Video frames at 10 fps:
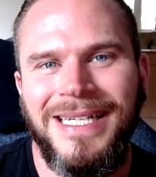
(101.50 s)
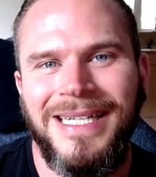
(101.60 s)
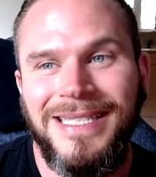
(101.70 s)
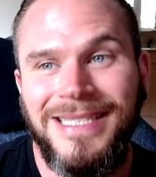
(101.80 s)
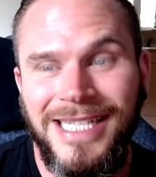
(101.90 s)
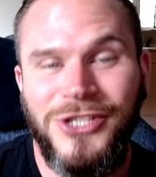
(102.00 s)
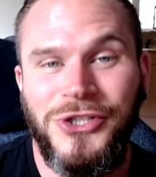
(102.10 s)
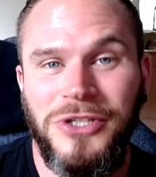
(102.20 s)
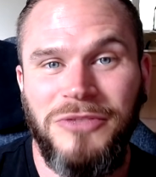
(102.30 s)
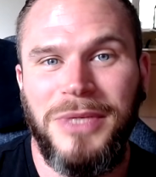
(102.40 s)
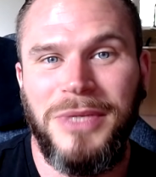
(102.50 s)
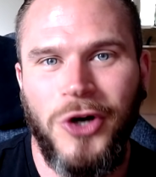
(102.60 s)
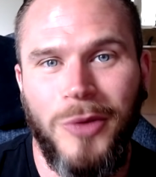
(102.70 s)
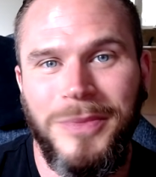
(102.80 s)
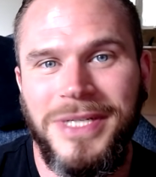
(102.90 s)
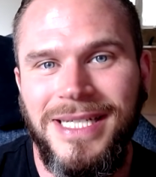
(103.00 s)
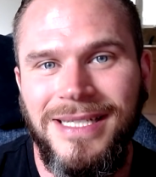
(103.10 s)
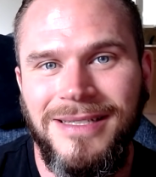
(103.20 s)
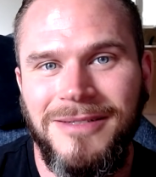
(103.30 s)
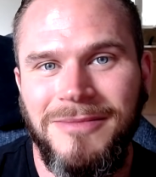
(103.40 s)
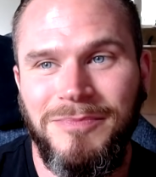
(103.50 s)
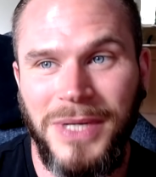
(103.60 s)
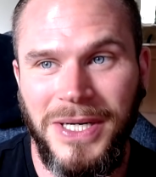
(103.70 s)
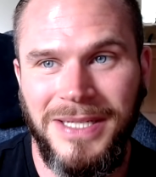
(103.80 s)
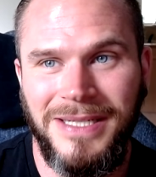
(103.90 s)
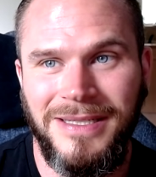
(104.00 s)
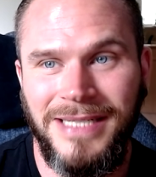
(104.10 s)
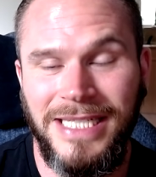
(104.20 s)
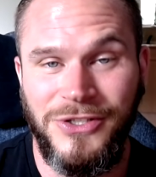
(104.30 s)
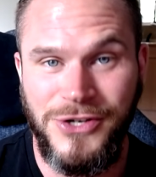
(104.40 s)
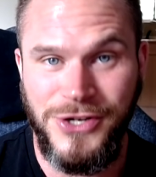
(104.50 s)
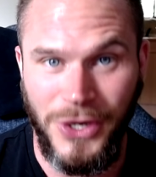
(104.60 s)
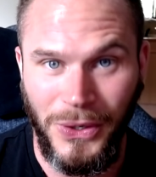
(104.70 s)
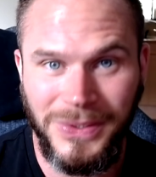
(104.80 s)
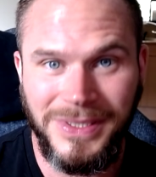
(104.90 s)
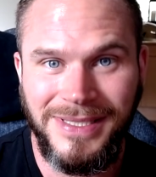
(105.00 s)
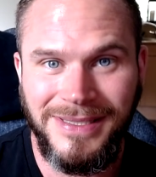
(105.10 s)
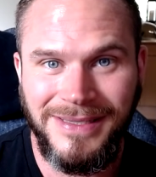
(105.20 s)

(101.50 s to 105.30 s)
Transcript: This should have been a comedy, but it's not.